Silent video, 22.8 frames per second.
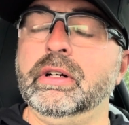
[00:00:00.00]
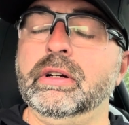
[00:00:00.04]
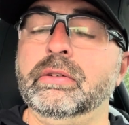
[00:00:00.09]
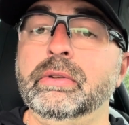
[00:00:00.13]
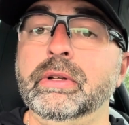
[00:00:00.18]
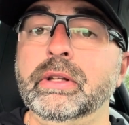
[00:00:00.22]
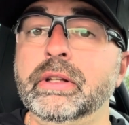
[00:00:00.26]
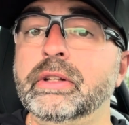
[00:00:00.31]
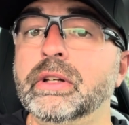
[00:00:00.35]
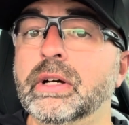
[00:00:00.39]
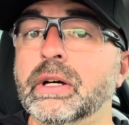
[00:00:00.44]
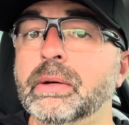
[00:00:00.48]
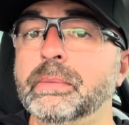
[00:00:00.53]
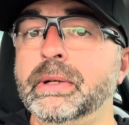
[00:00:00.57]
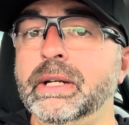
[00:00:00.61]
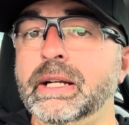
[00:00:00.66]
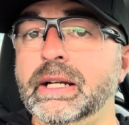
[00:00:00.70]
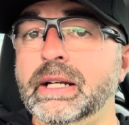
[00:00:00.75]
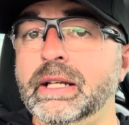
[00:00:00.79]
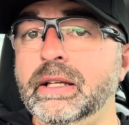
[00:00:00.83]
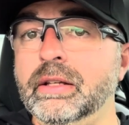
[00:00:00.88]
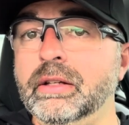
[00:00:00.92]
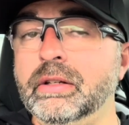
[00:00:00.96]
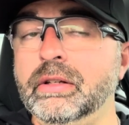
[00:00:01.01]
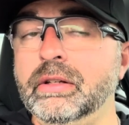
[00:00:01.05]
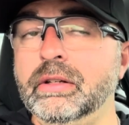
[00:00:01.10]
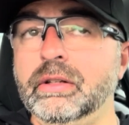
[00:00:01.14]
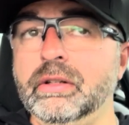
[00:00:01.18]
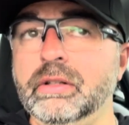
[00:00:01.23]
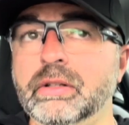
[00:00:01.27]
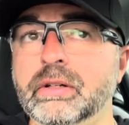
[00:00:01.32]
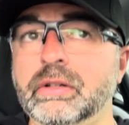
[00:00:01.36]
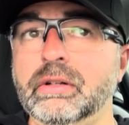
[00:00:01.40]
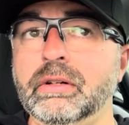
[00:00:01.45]
really dominating
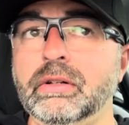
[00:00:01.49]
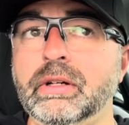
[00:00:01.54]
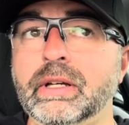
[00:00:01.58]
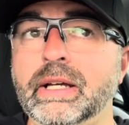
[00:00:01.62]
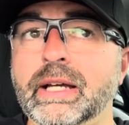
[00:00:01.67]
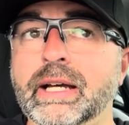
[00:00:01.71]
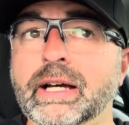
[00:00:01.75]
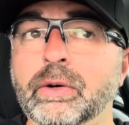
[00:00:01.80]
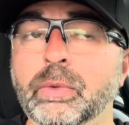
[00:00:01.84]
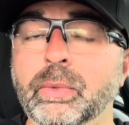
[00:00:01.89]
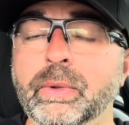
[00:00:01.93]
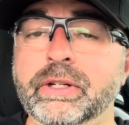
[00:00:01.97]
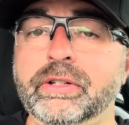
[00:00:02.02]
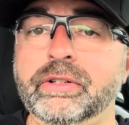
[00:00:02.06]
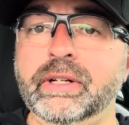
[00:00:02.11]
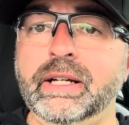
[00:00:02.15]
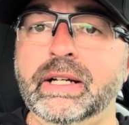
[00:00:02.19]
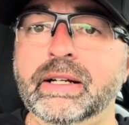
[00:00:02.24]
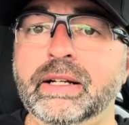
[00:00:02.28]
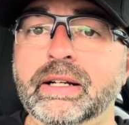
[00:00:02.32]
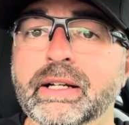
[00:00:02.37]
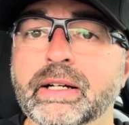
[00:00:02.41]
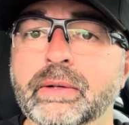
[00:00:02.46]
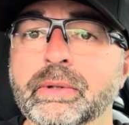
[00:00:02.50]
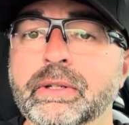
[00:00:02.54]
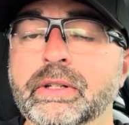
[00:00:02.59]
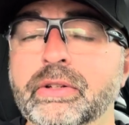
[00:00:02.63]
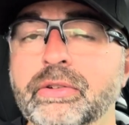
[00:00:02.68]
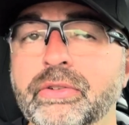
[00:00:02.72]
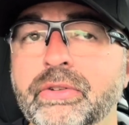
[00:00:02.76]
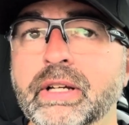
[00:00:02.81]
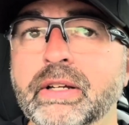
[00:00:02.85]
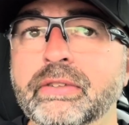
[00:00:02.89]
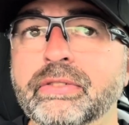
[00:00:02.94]
how we train and how we
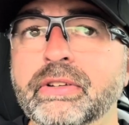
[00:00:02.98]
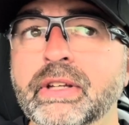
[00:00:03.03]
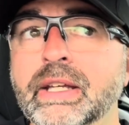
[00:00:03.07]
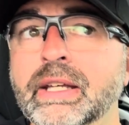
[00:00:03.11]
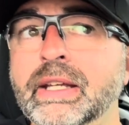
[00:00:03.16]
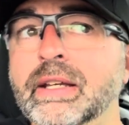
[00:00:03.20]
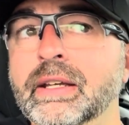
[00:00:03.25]
do stuff,